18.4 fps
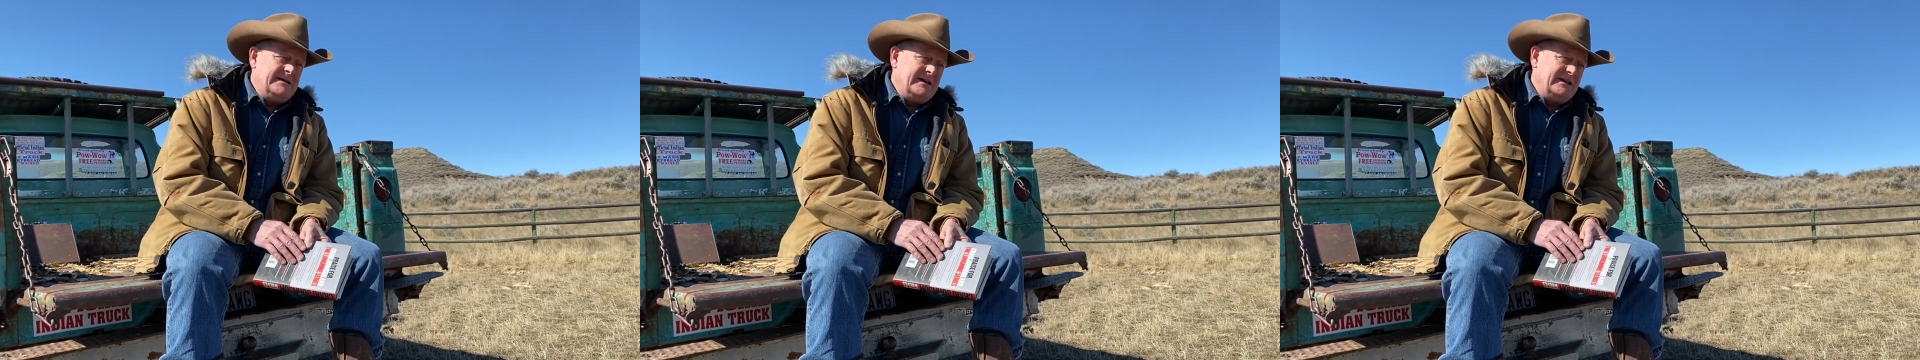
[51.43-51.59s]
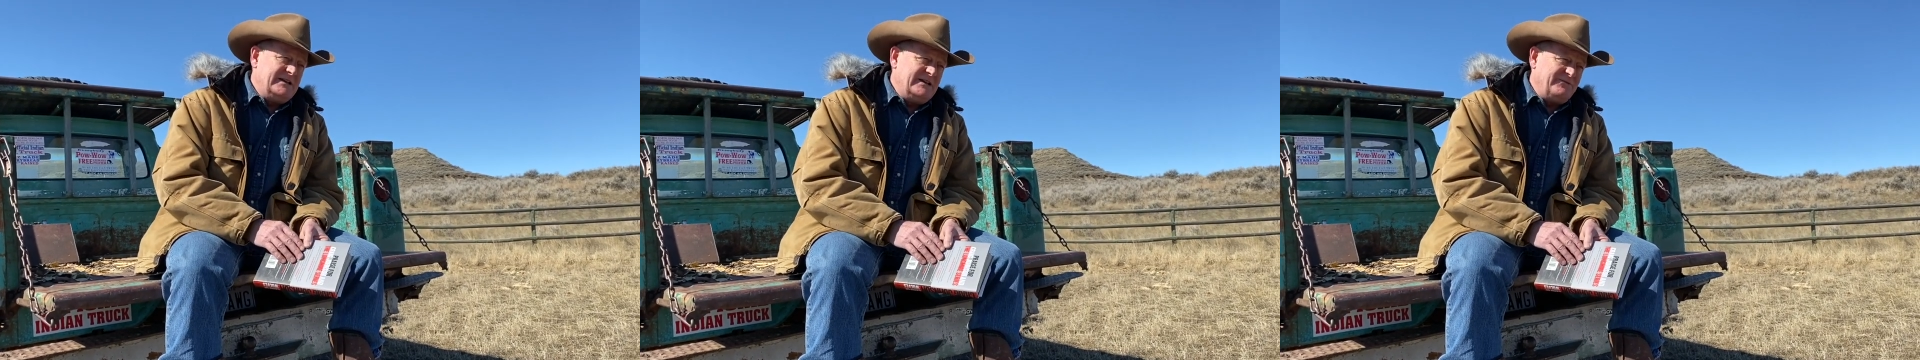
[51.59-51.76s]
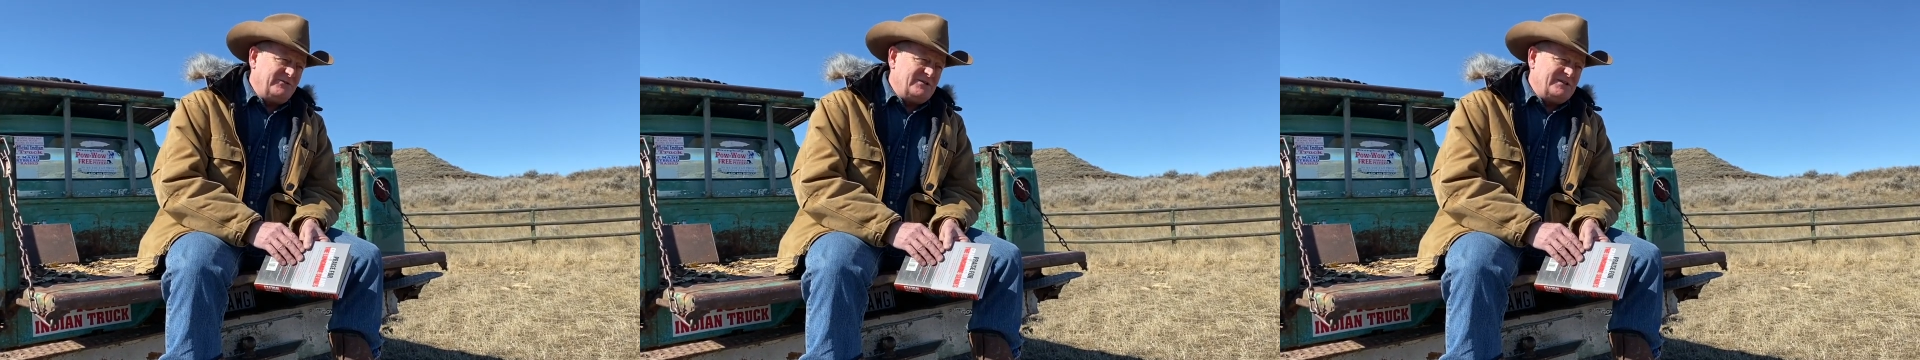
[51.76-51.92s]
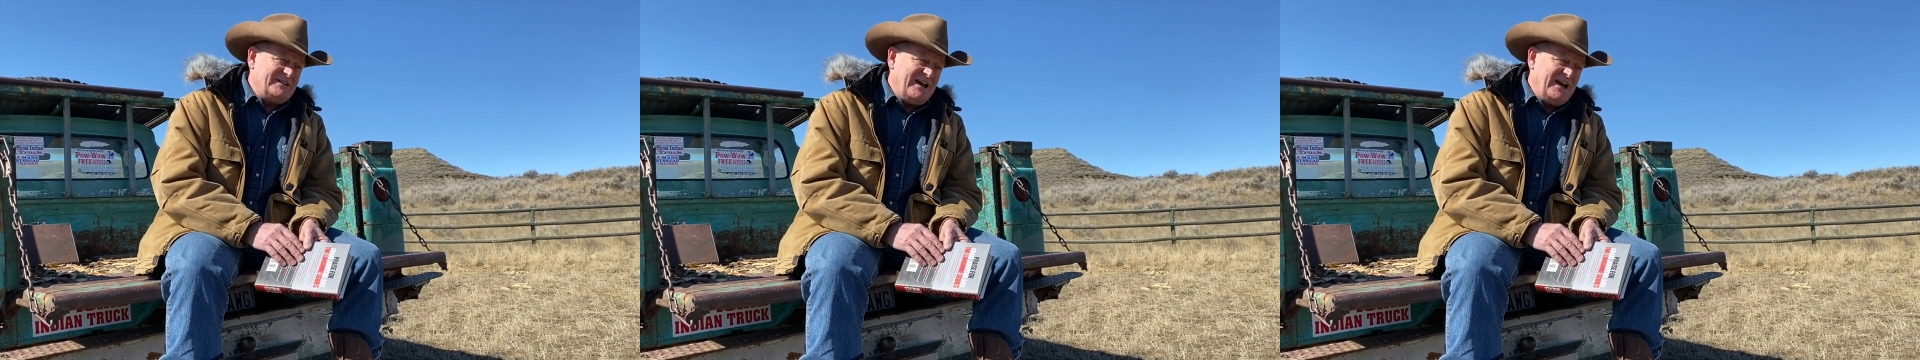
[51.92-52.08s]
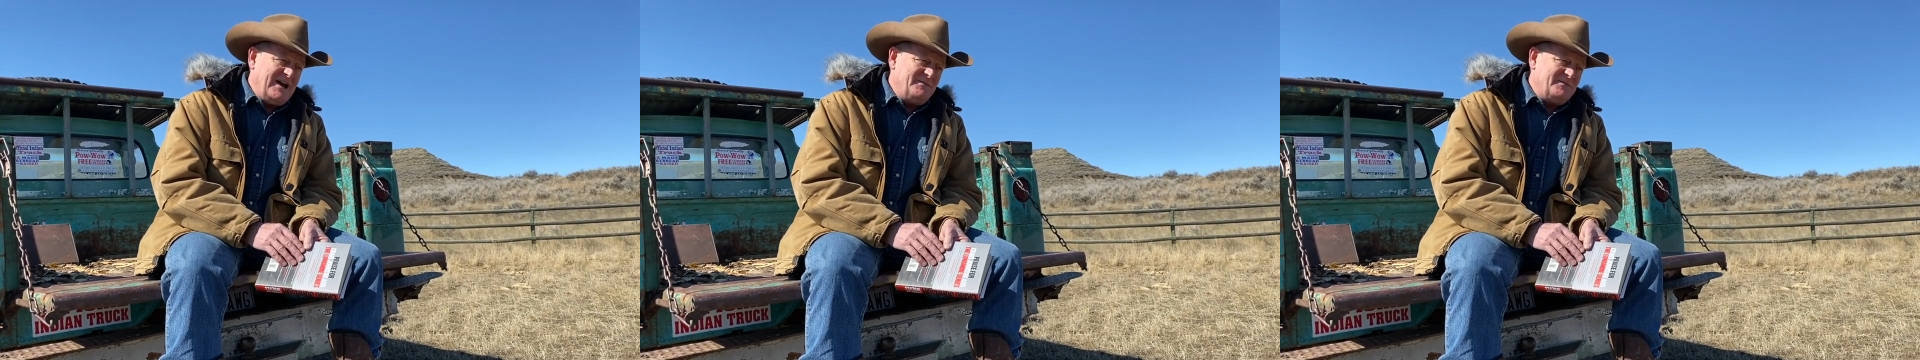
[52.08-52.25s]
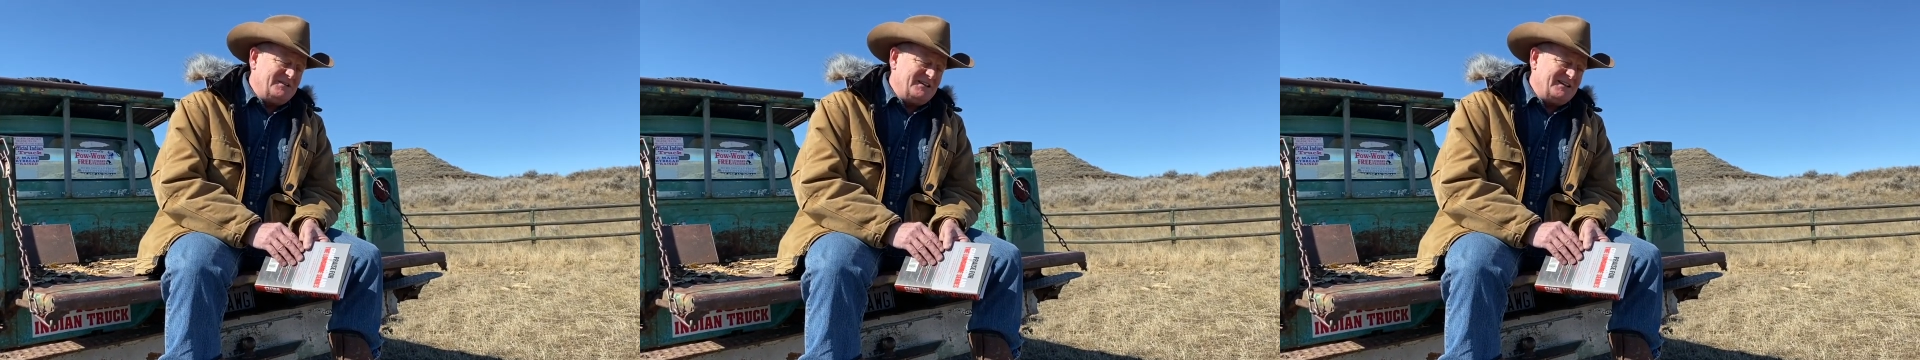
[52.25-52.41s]
at different
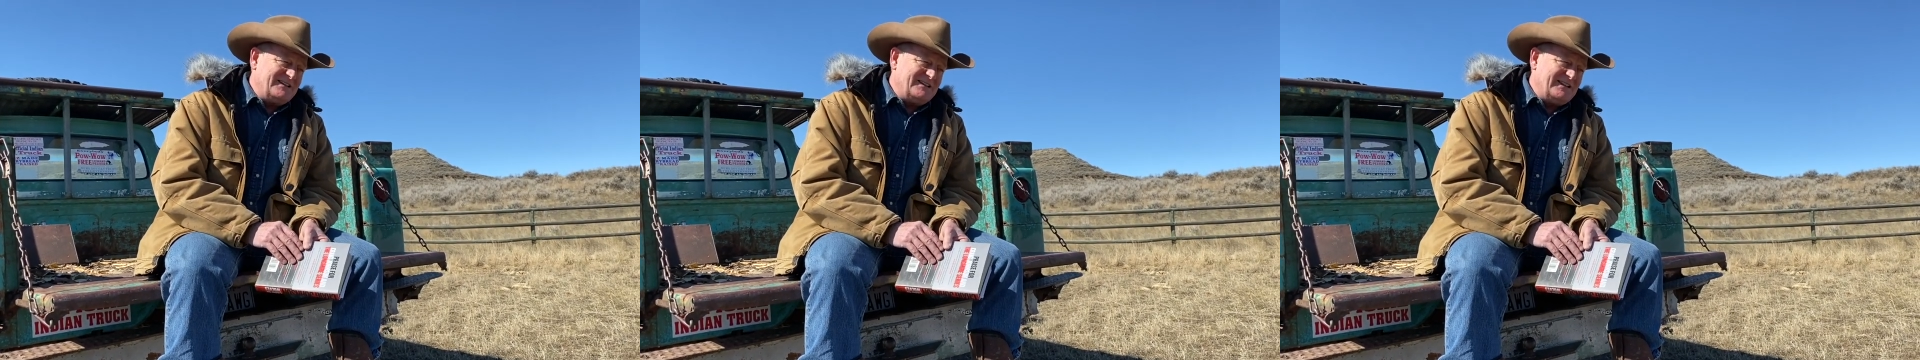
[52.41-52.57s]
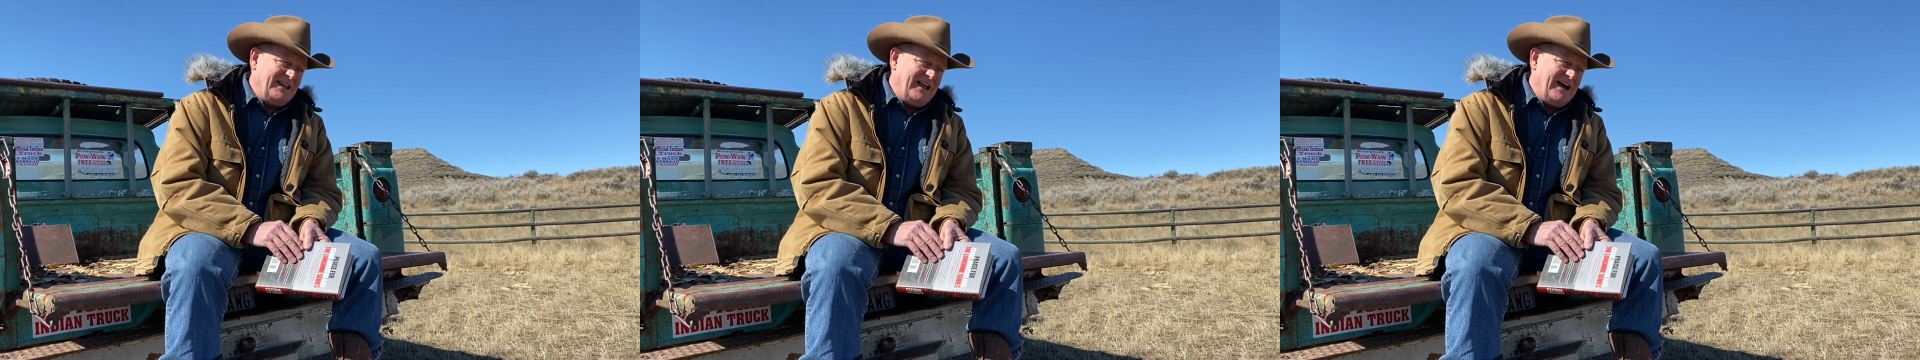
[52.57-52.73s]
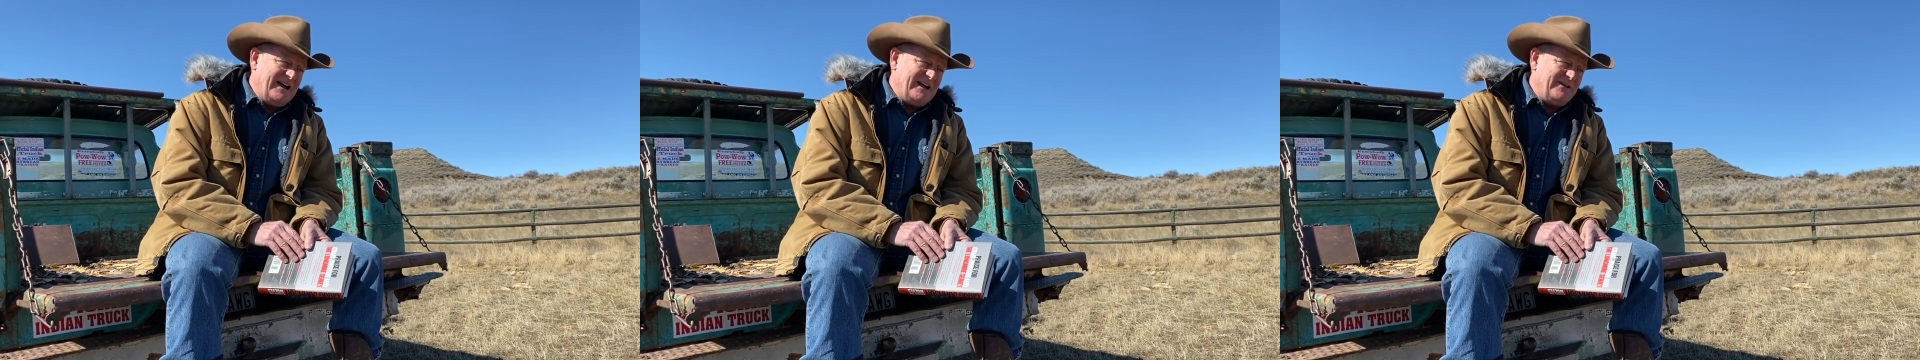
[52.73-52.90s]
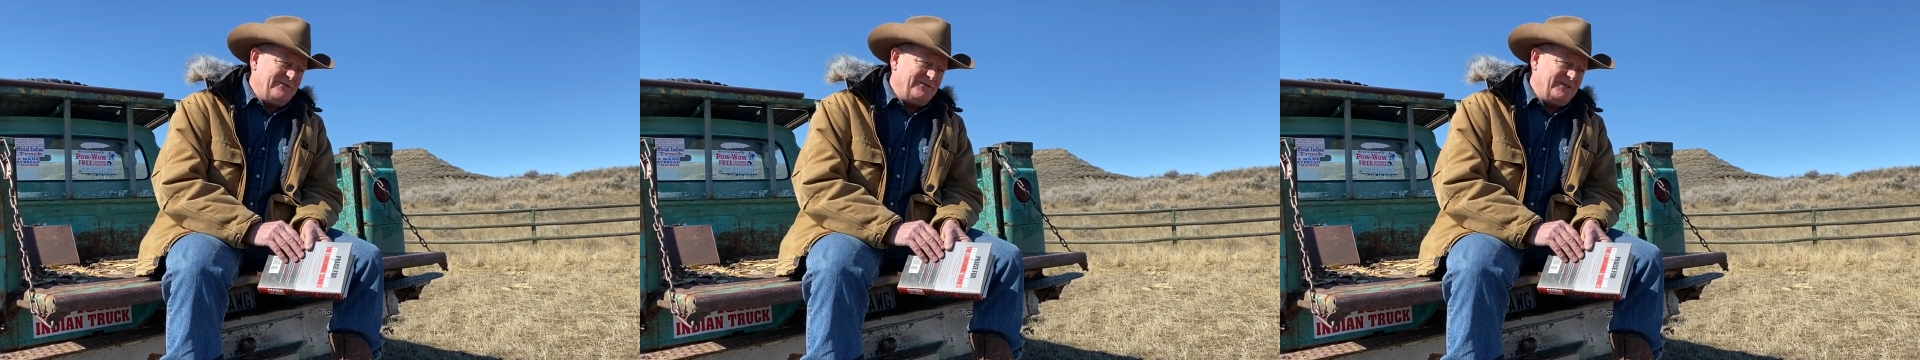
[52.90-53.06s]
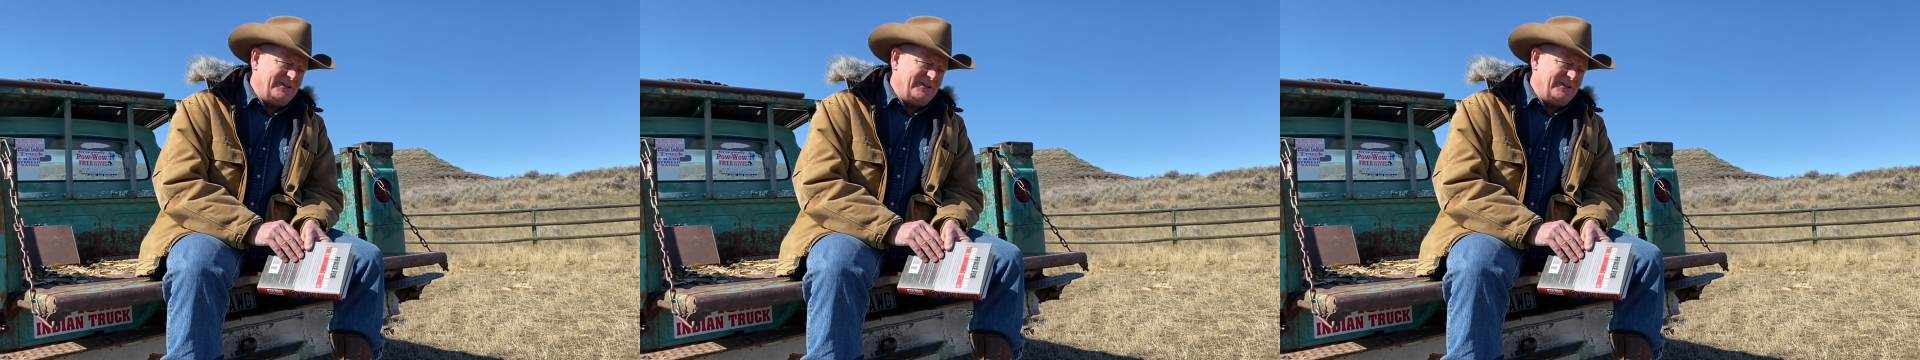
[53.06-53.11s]
times in his life,